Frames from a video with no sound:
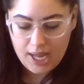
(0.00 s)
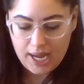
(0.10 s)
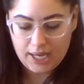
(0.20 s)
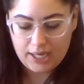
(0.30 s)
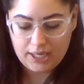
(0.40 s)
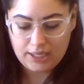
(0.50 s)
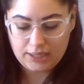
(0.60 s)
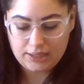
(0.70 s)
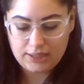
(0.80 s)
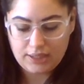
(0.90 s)

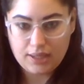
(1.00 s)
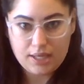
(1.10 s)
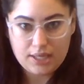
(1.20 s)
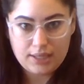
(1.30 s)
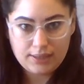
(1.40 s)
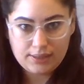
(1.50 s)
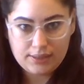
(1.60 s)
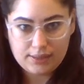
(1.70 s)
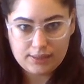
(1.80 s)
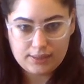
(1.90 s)
And
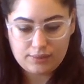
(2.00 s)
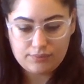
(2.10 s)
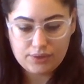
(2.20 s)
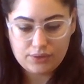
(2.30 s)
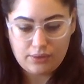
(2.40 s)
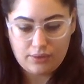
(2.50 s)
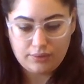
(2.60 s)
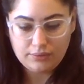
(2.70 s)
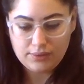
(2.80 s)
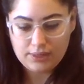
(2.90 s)
this is the
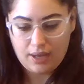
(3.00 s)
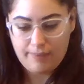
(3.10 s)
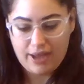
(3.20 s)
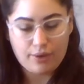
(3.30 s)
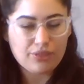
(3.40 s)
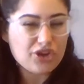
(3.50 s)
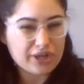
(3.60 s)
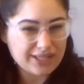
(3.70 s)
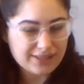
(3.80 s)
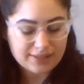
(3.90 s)
result about
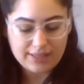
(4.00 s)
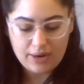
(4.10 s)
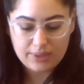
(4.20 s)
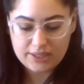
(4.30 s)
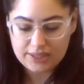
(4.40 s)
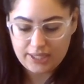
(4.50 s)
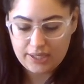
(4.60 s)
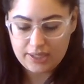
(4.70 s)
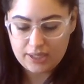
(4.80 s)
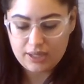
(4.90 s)
36 hours
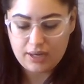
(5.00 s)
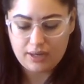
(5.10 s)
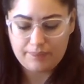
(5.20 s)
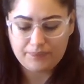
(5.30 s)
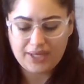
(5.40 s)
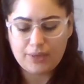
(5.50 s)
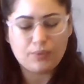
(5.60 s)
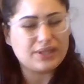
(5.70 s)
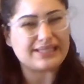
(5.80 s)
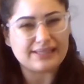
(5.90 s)
later. It
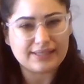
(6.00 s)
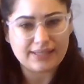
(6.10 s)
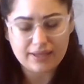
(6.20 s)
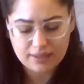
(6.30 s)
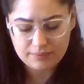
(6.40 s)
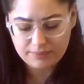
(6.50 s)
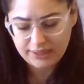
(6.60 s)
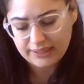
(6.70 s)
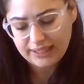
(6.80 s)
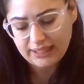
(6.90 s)
wasn't set
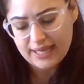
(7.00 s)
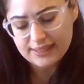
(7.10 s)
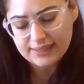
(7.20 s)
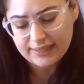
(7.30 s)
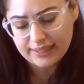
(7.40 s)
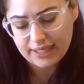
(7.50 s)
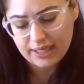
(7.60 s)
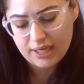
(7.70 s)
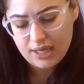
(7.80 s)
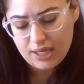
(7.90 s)
completely last
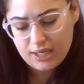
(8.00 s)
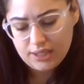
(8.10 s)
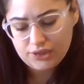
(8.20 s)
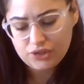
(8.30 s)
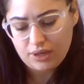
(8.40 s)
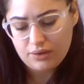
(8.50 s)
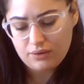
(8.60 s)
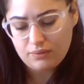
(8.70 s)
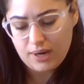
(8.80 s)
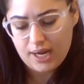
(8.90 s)
night,
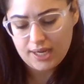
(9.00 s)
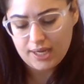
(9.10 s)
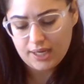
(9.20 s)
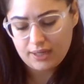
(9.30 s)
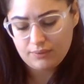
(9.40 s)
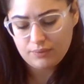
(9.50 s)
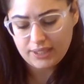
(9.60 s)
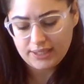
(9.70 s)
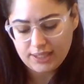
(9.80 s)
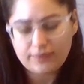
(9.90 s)
so I
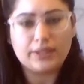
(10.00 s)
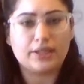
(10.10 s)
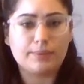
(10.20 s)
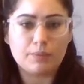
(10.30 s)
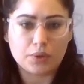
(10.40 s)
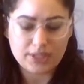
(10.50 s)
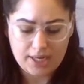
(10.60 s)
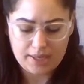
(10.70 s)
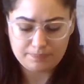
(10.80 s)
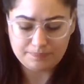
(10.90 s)
wanted to give it a little bit more
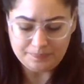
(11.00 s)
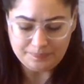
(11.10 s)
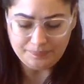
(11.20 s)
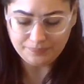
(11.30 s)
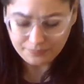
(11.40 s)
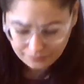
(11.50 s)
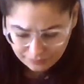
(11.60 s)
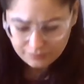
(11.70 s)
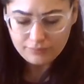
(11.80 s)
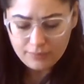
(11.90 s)
time.
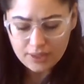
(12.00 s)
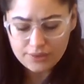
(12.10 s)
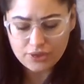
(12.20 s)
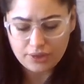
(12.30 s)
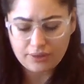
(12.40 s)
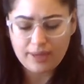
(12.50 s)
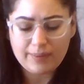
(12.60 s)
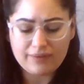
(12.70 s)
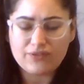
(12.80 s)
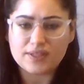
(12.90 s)
So, I
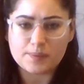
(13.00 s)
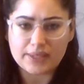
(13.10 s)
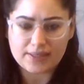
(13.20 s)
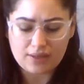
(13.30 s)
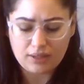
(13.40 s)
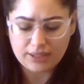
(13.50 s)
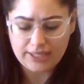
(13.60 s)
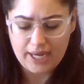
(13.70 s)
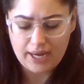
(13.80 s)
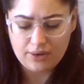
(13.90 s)
mean, it feels pretty solid
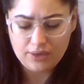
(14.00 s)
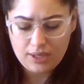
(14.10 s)
now.